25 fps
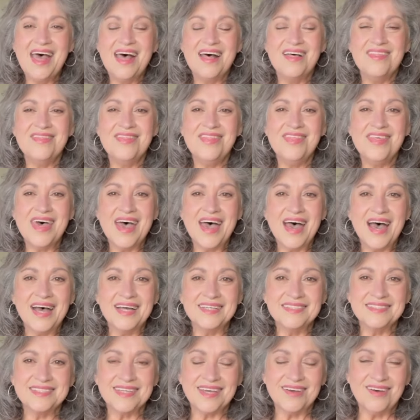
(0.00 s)

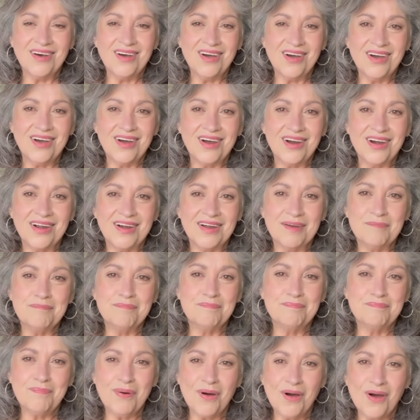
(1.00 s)
that are
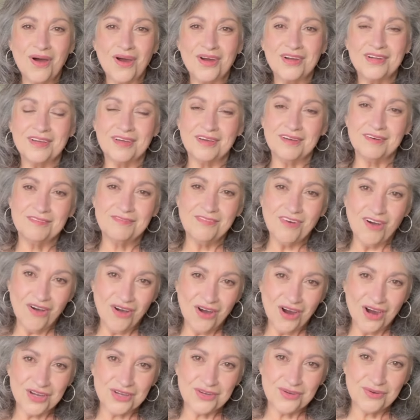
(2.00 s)
part of
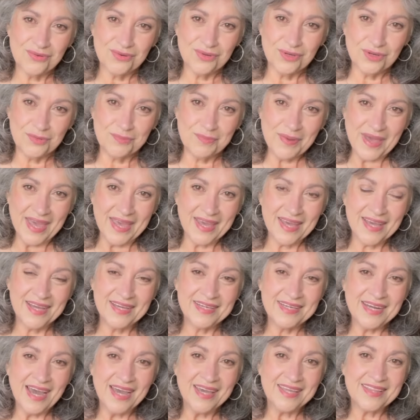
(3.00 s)
our group
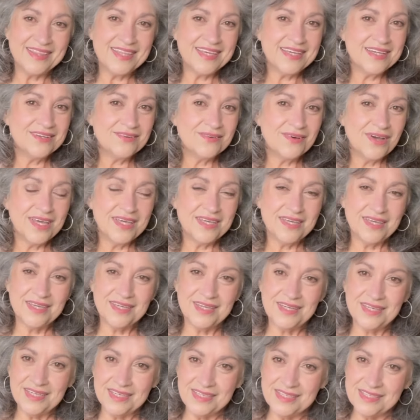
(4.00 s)
and I think
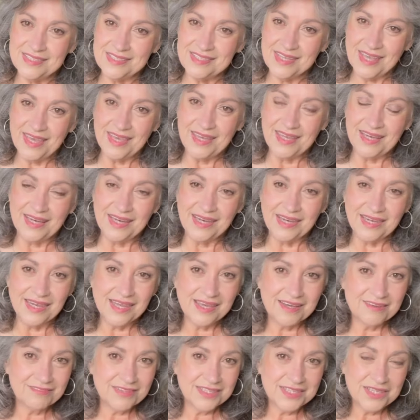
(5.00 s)
it is a
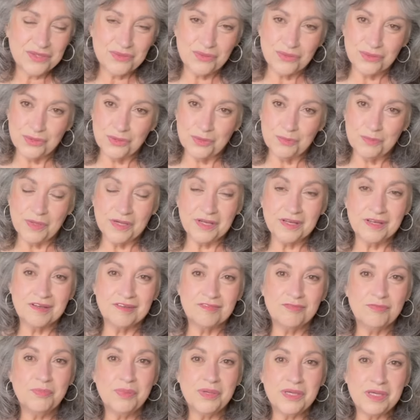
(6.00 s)
lovely group
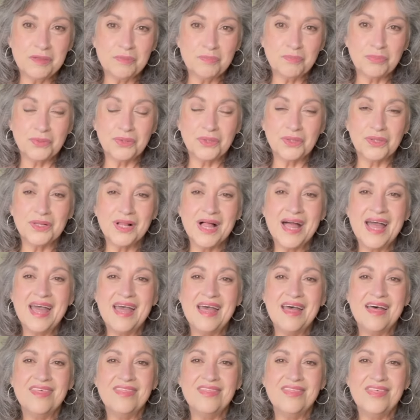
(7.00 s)
of people
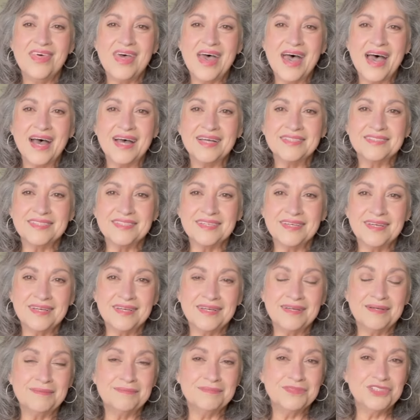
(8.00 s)
that
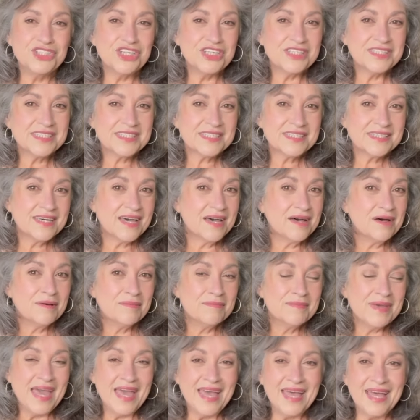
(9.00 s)
um, just
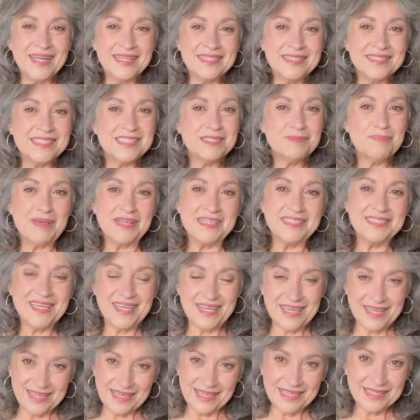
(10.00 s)
come and spend
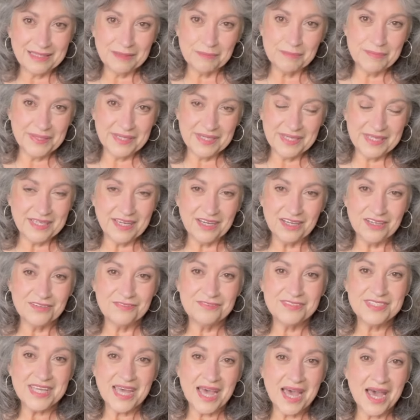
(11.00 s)
a little bit of
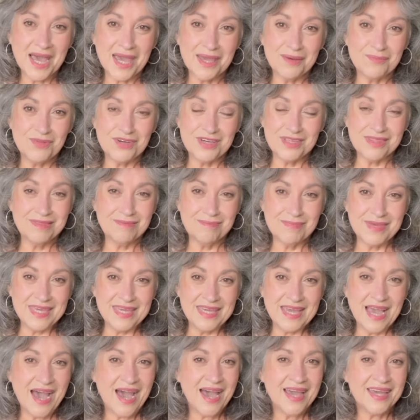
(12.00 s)
time with me.
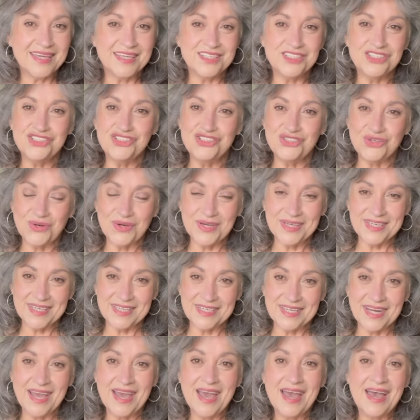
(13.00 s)
I enjoy it